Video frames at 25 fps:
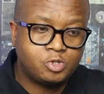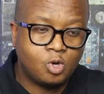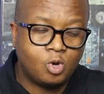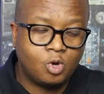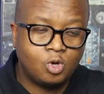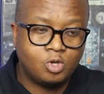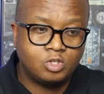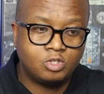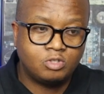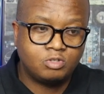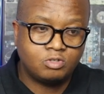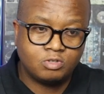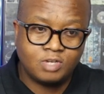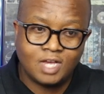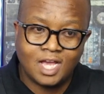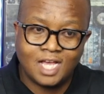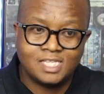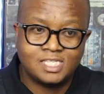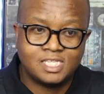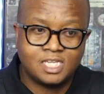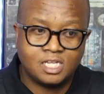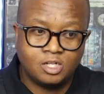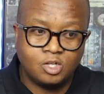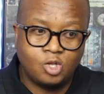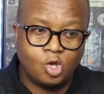So
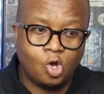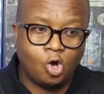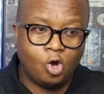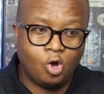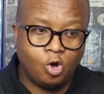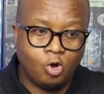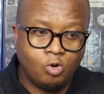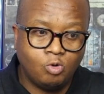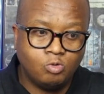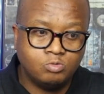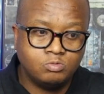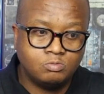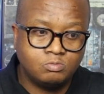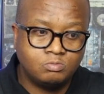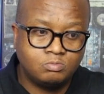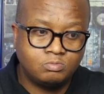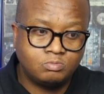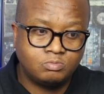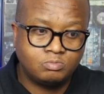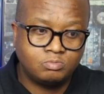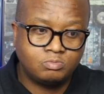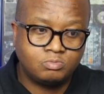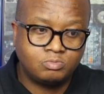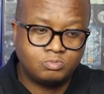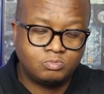you guys can go